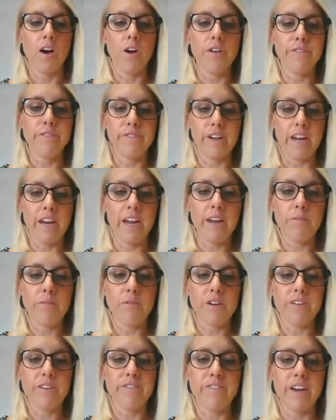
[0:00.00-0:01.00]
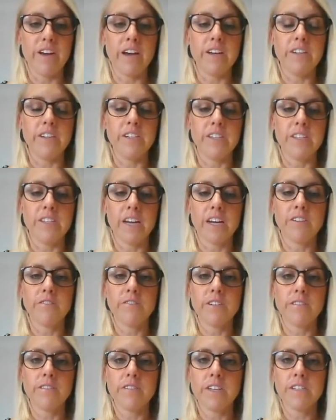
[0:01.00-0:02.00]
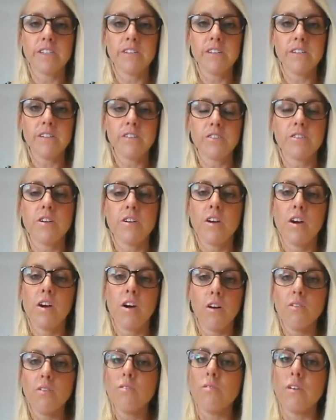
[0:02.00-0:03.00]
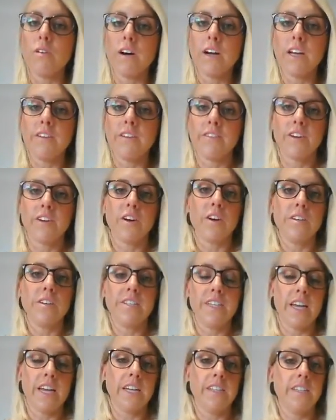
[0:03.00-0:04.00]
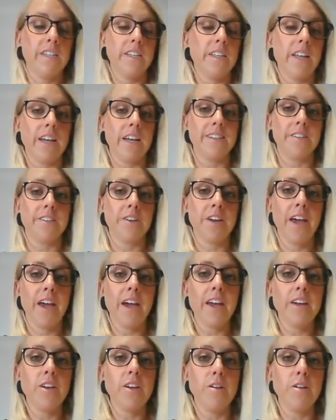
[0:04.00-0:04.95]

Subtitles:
hopefully, what you found in your secondary research, or if it goes against it, that's okay.